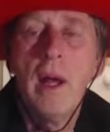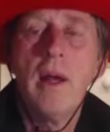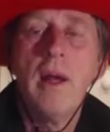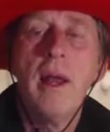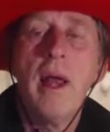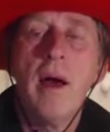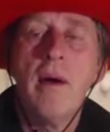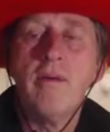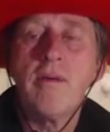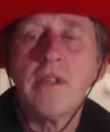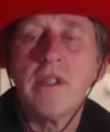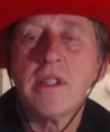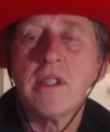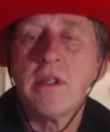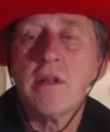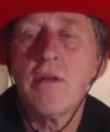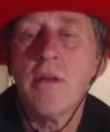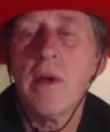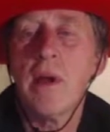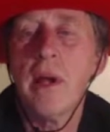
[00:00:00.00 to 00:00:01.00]
Now I'm just
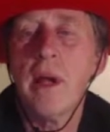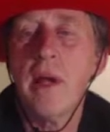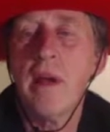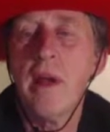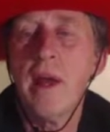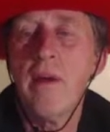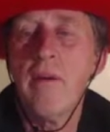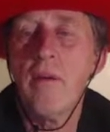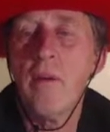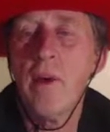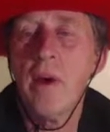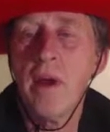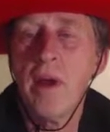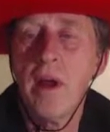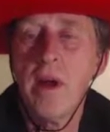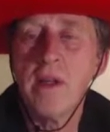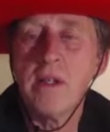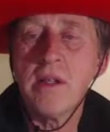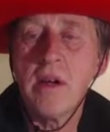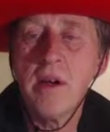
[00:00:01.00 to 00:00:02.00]
threatening, everyone
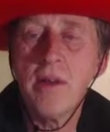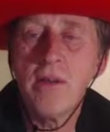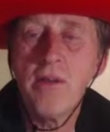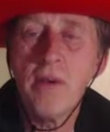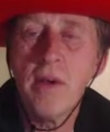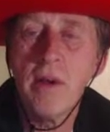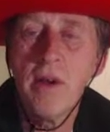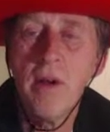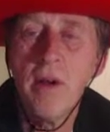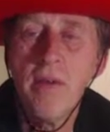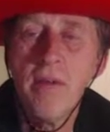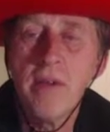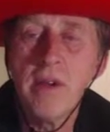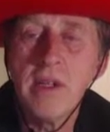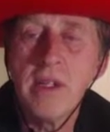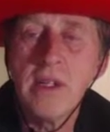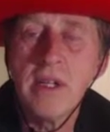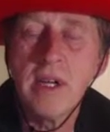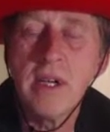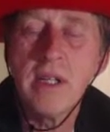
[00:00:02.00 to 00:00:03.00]
knows I threaten
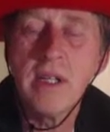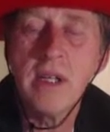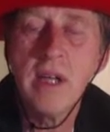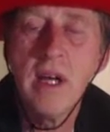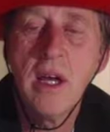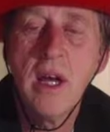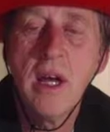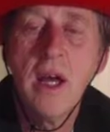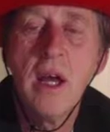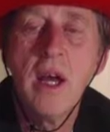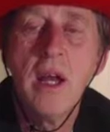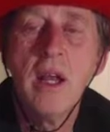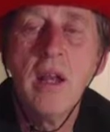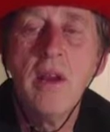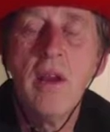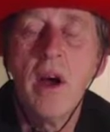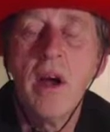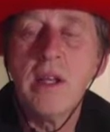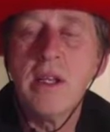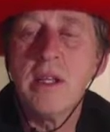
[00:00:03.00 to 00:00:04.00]
obvious things.
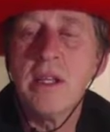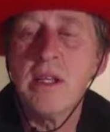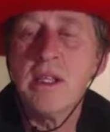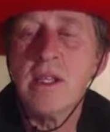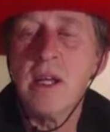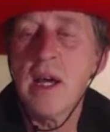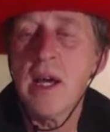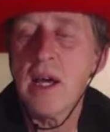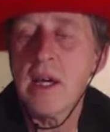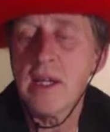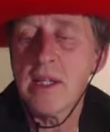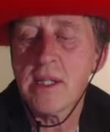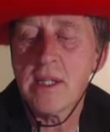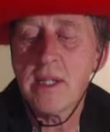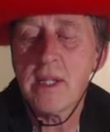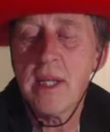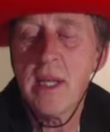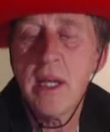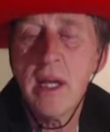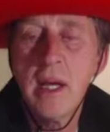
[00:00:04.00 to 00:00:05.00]
Knight
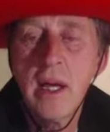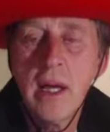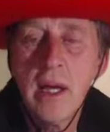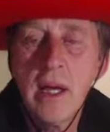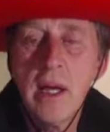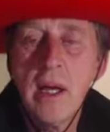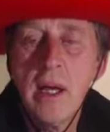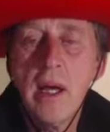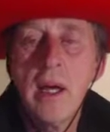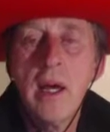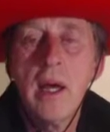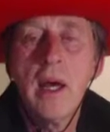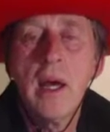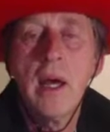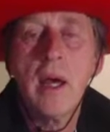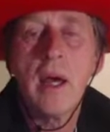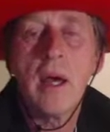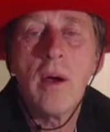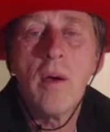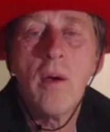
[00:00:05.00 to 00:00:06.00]
d6,
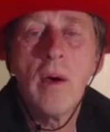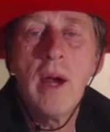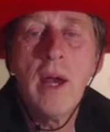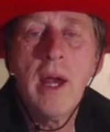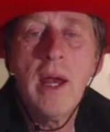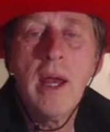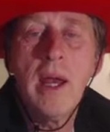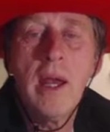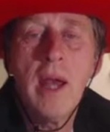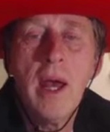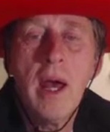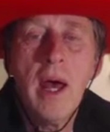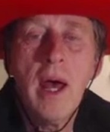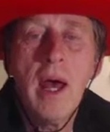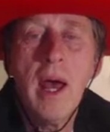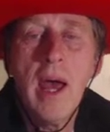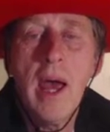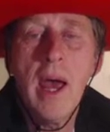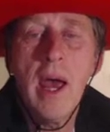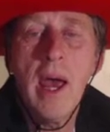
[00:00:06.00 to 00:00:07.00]
queen
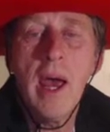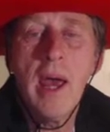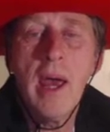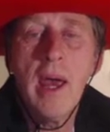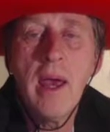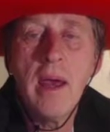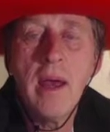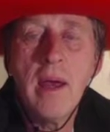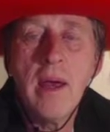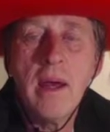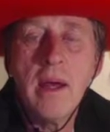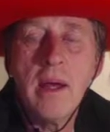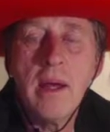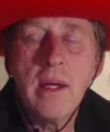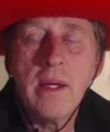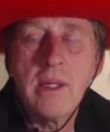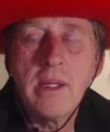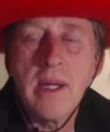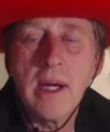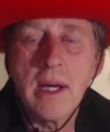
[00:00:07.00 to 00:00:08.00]

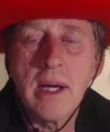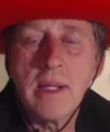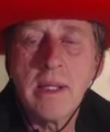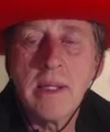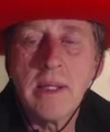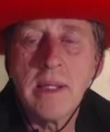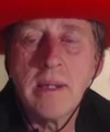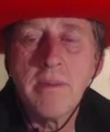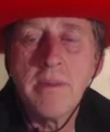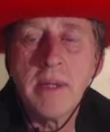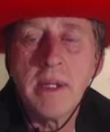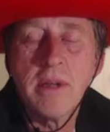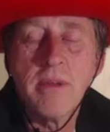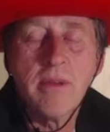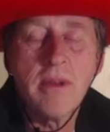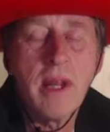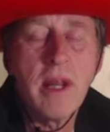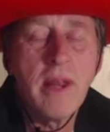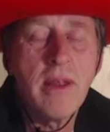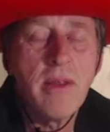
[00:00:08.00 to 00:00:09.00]
a6, bishop
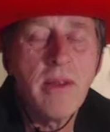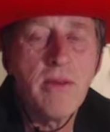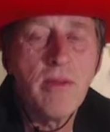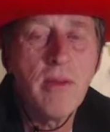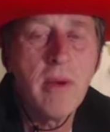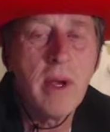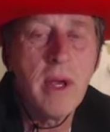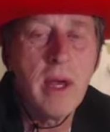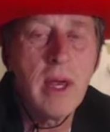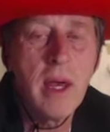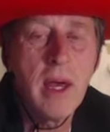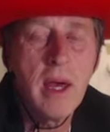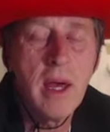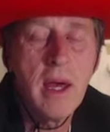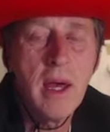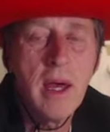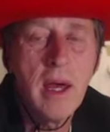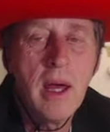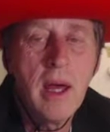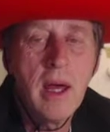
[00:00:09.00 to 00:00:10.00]
d3.
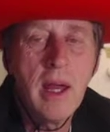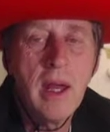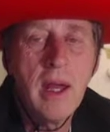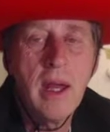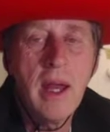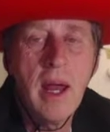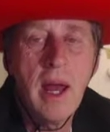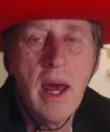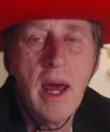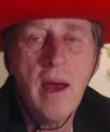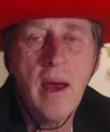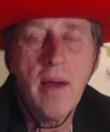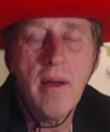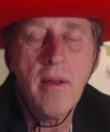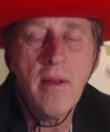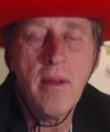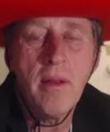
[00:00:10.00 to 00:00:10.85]
Now